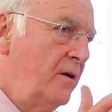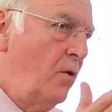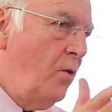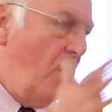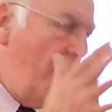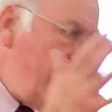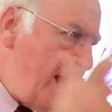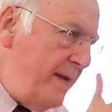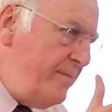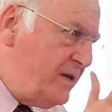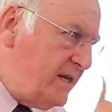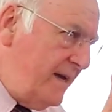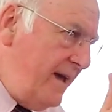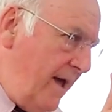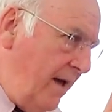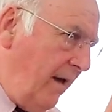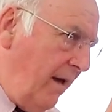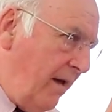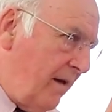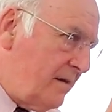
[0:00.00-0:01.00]
what I'm
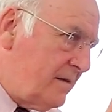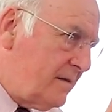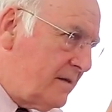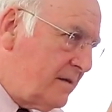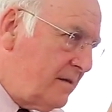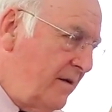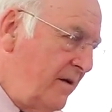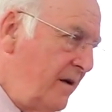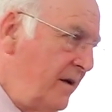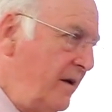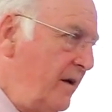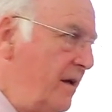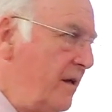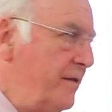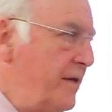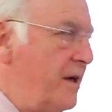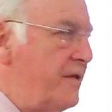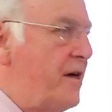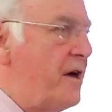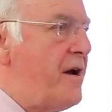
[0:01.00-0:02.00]
saying is
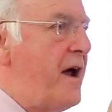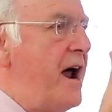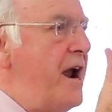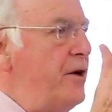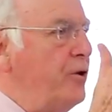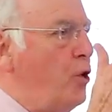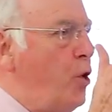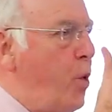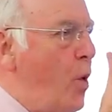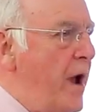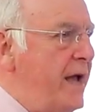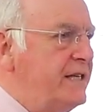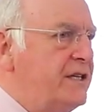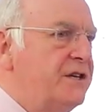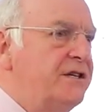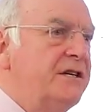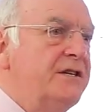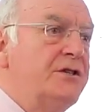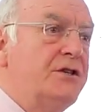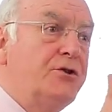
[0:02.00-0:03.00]
that there are
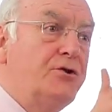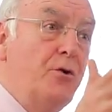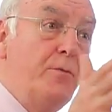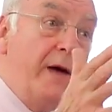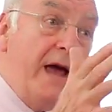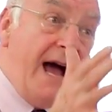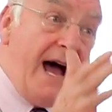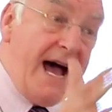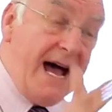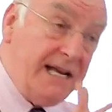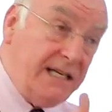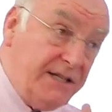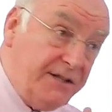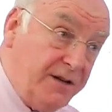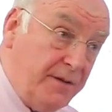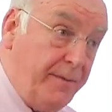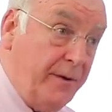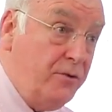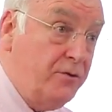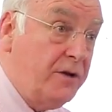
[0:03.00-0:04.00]
questions to be
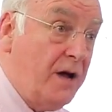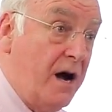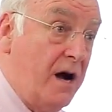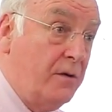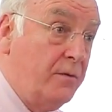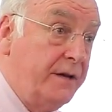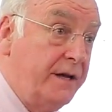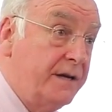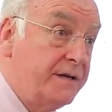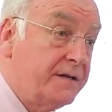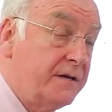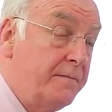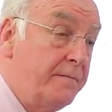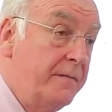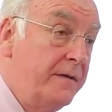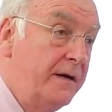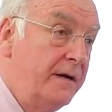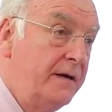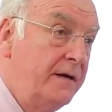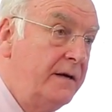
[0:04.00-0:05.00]
asked about
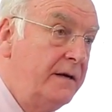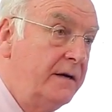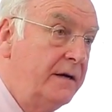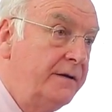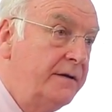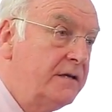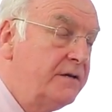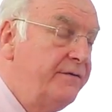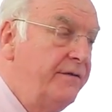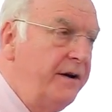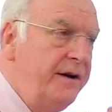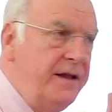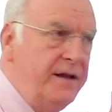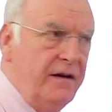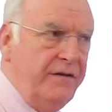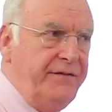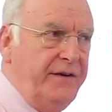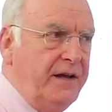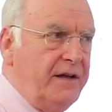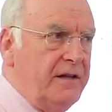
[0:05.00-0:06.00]
Darwinism. It's very
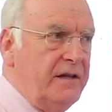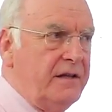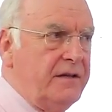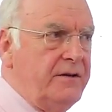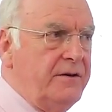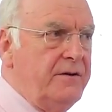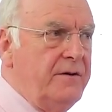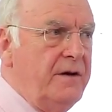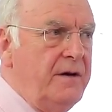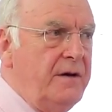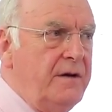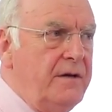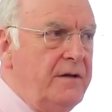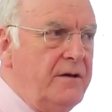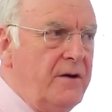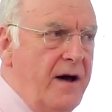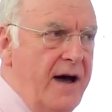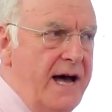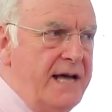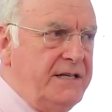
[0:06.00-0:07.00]
difficult to
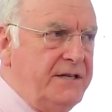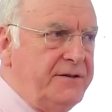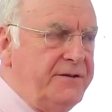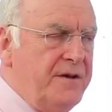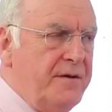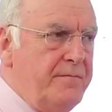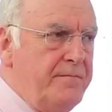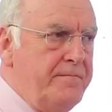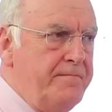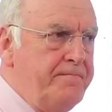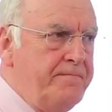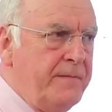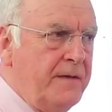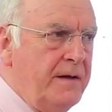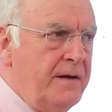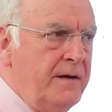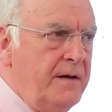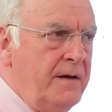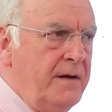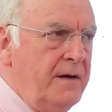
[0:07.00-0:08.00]
ask them.
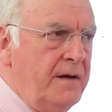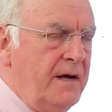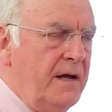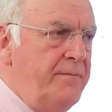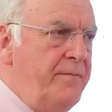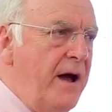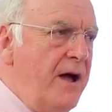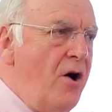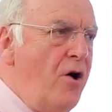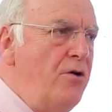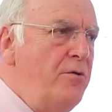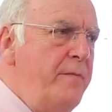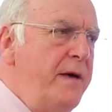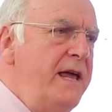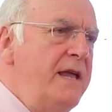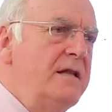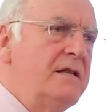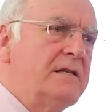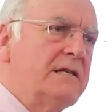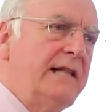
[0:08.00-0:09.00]
And by all
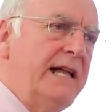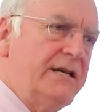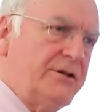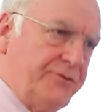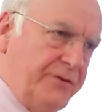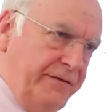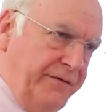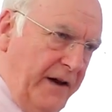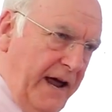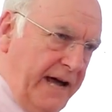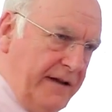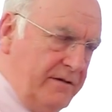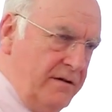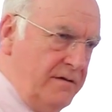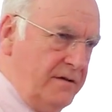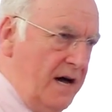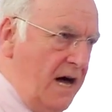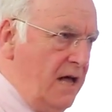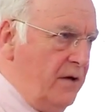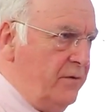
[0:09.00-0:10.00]
means, let's reflect
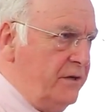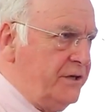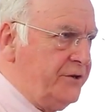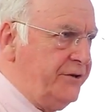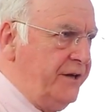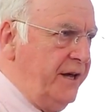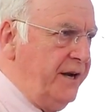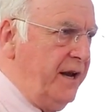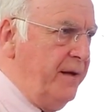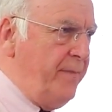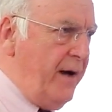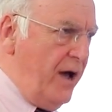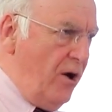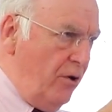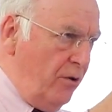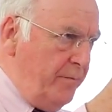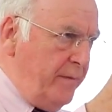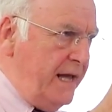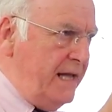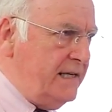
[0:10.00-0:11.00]
on Darwin's theory. By
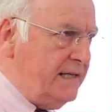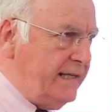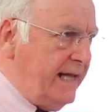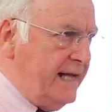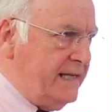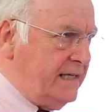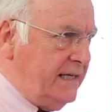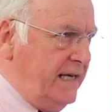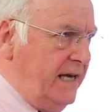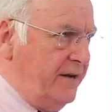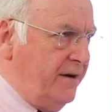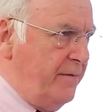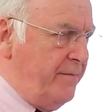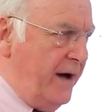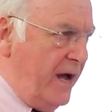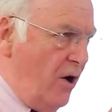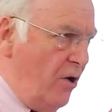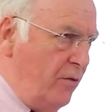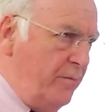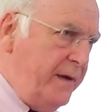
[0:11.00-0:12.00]
all means, let's hear it.
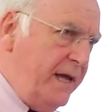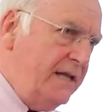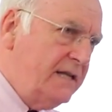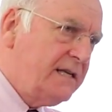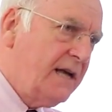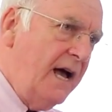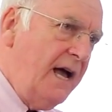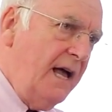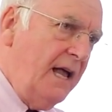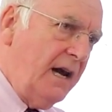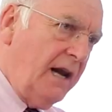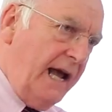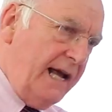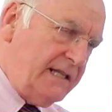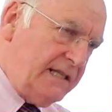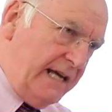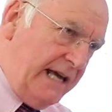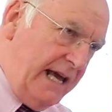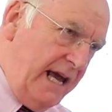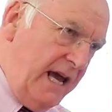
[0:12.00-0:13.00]
By all means,
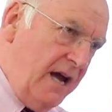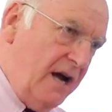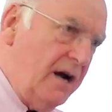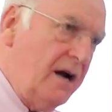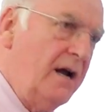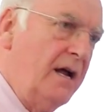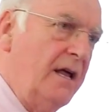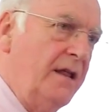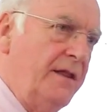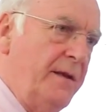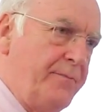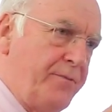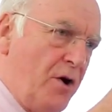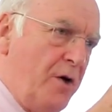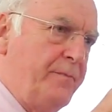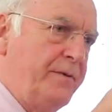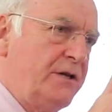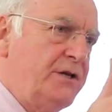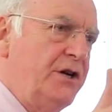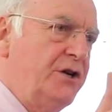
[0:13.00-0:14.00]
let's hear the
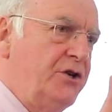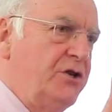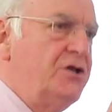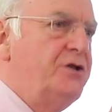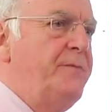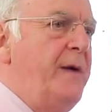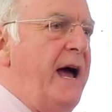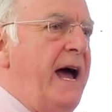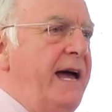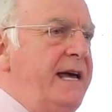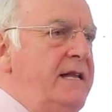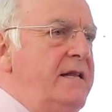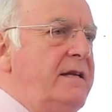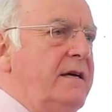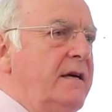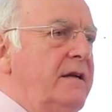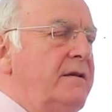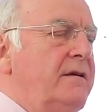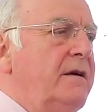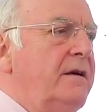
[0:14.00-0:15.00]
propositions behind
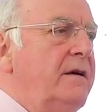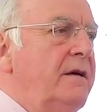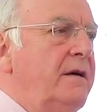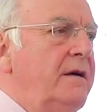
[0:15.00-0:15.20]
it.